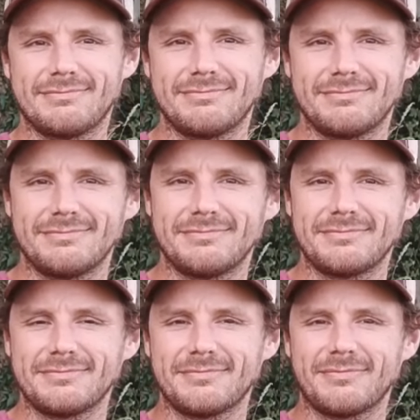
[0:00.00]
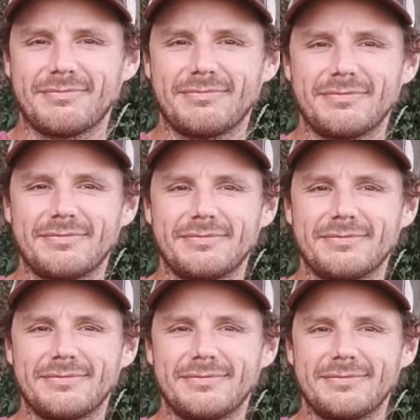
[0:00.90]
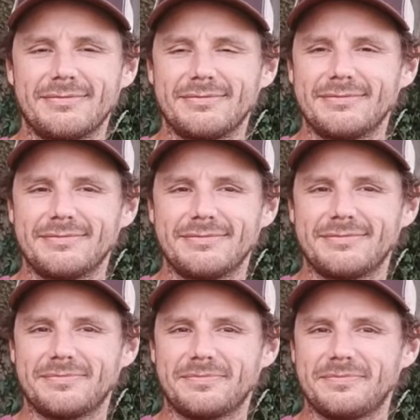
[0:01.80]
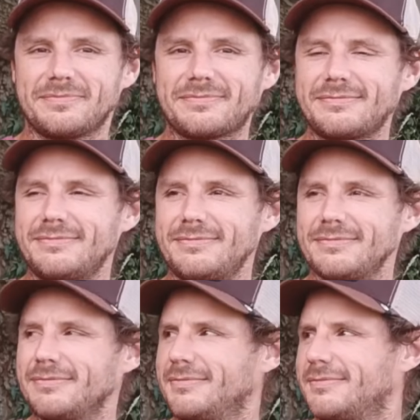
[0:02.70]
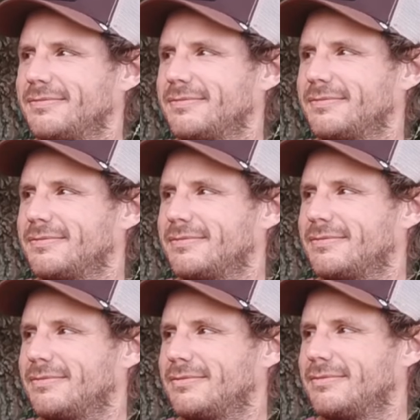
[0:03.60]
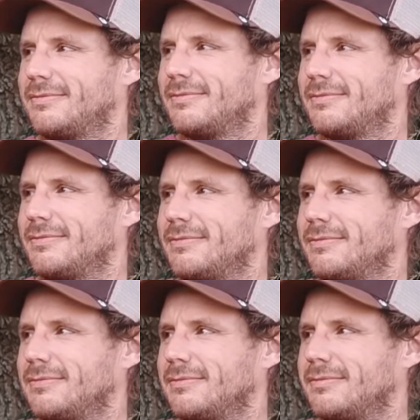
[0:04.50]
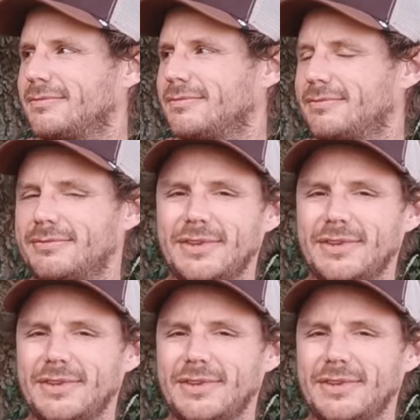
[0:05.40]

(not speaking)